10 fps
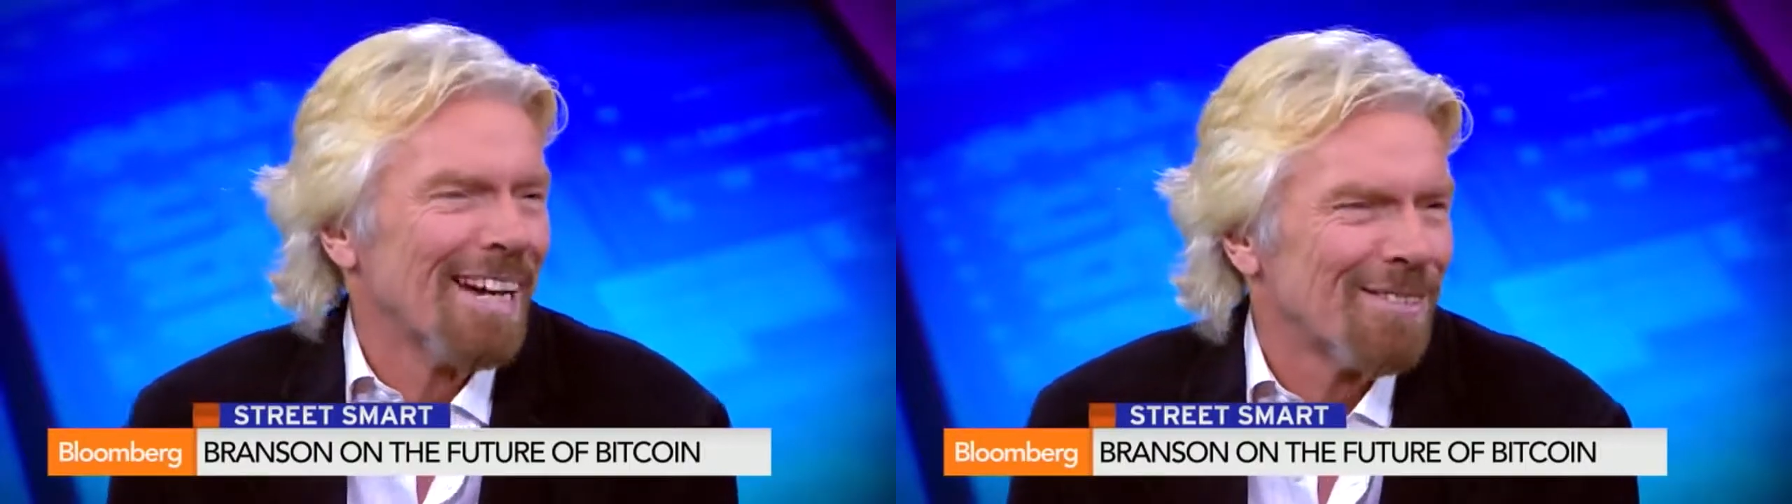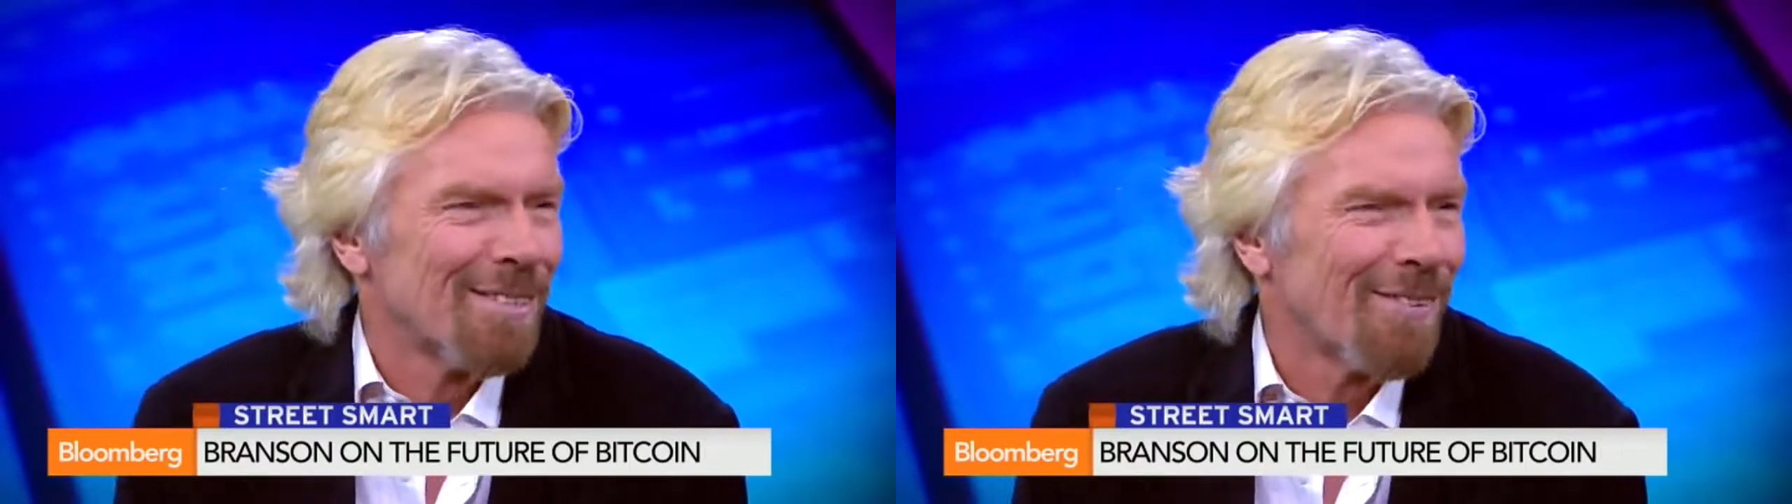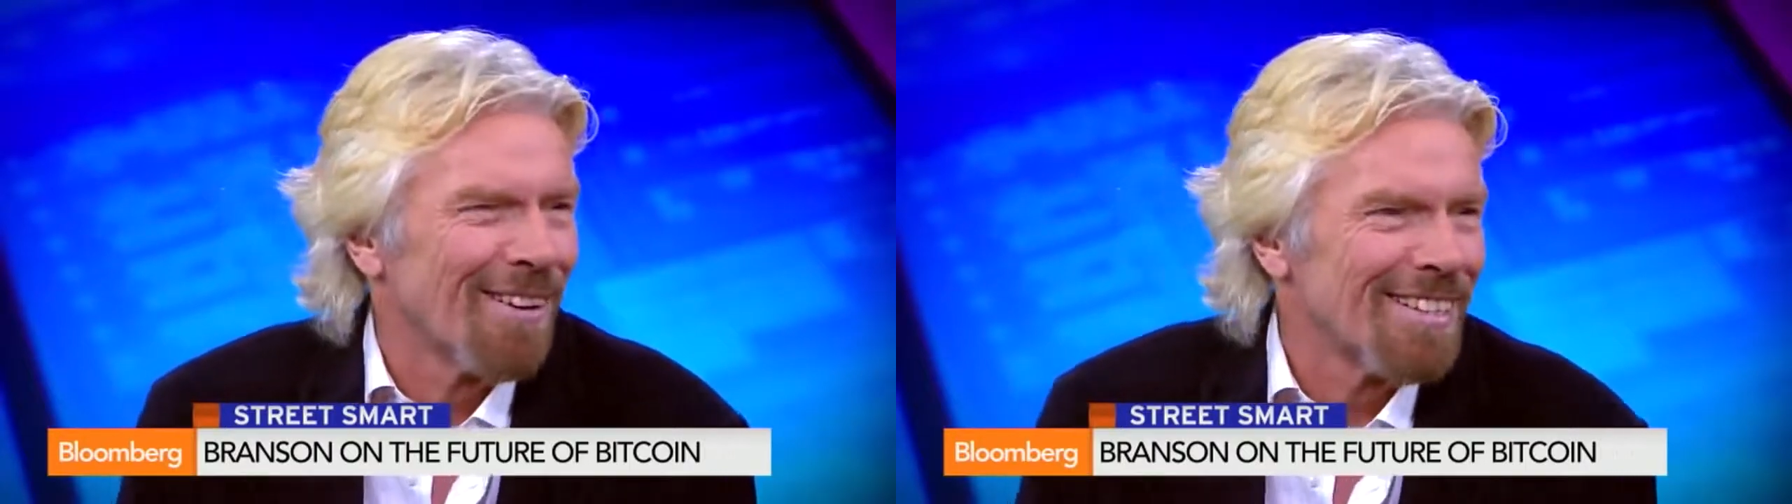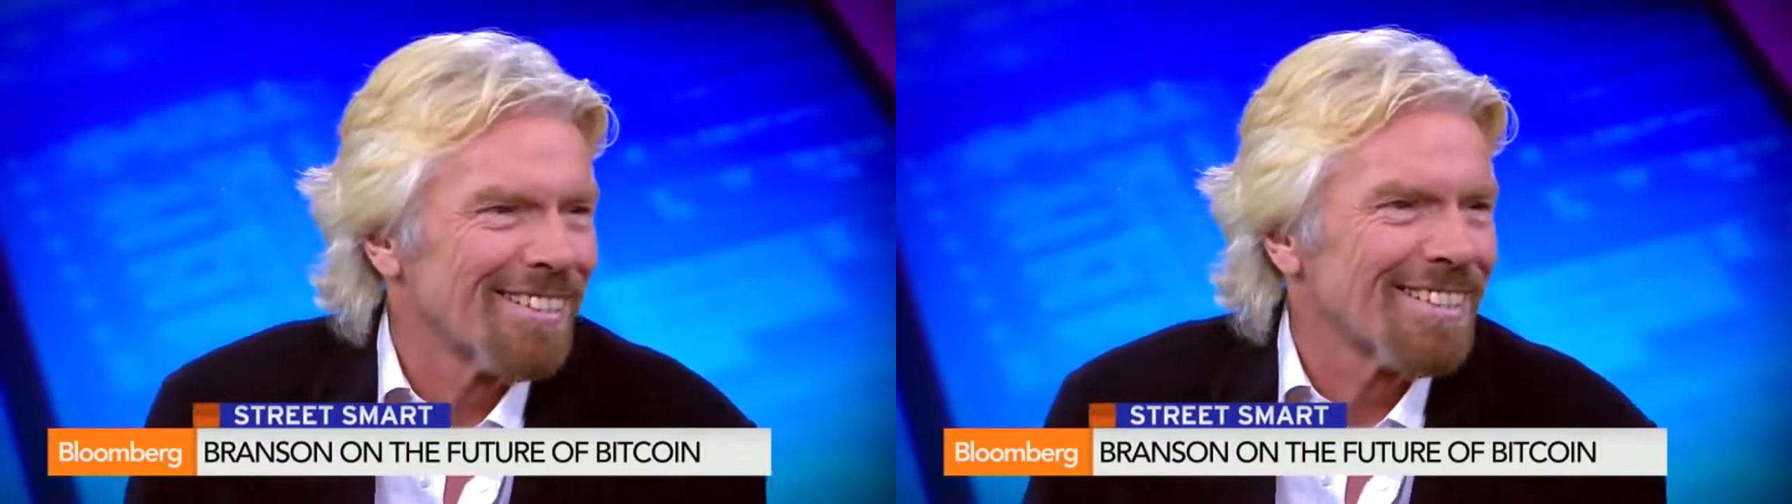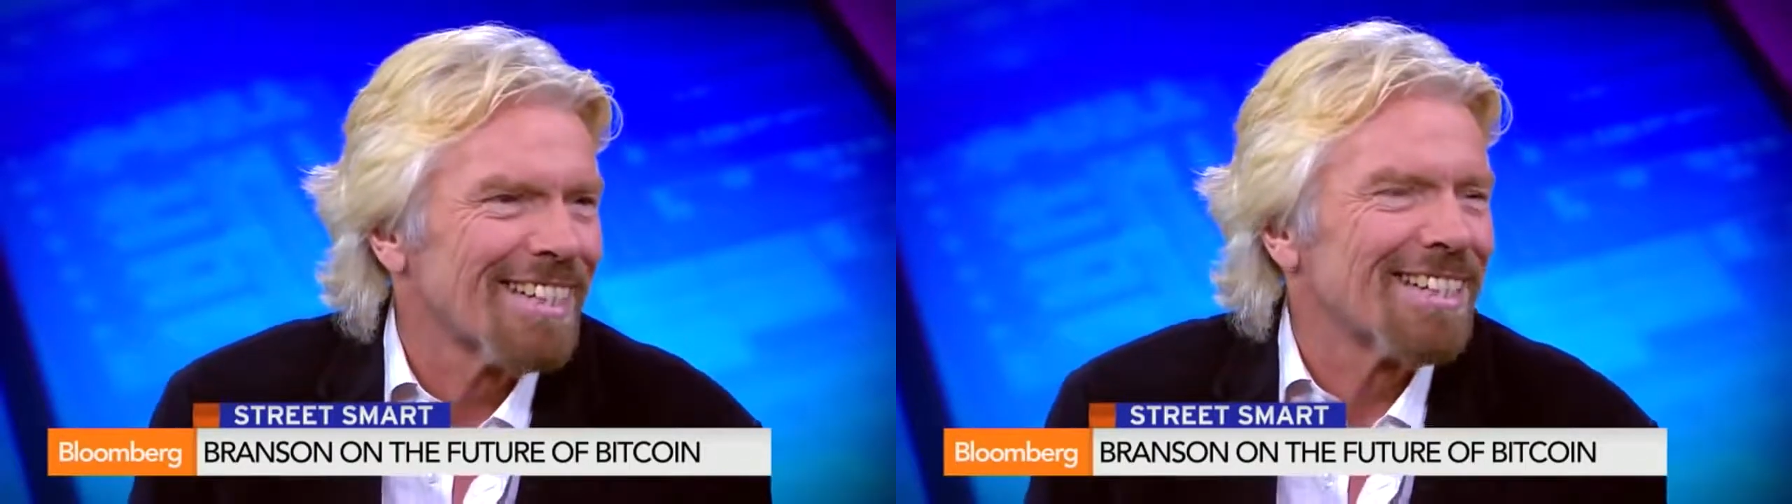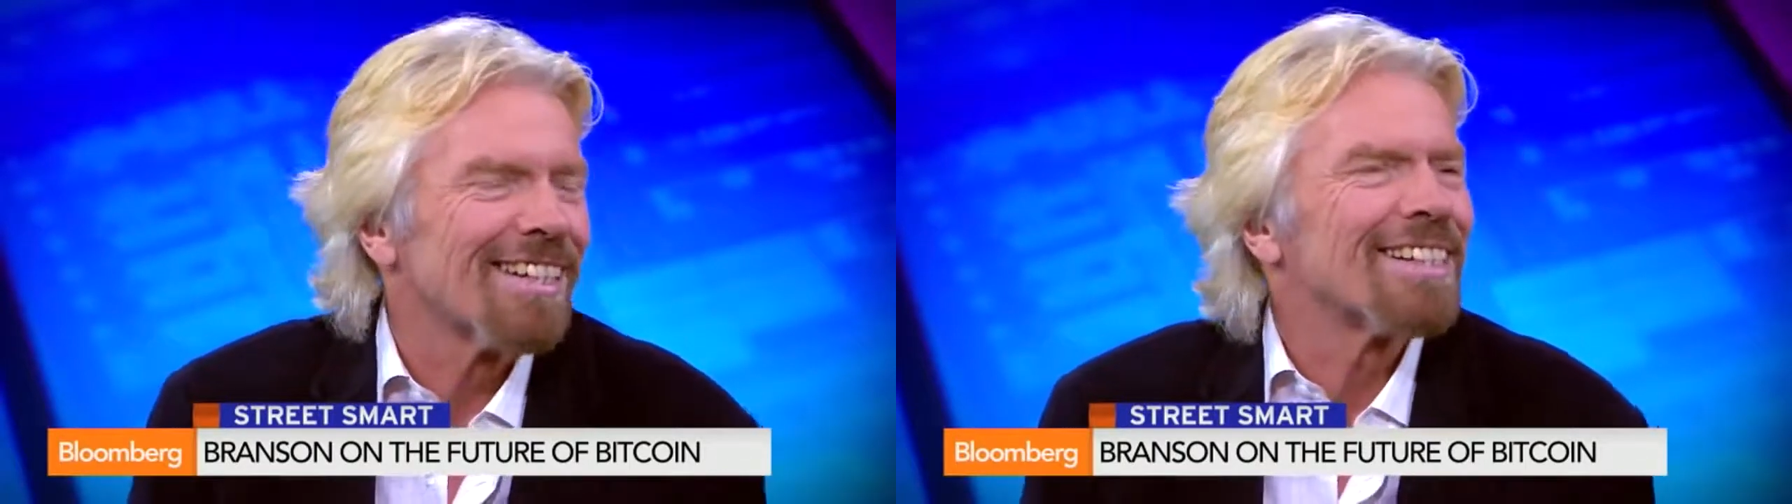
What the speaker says: out of volatile situations.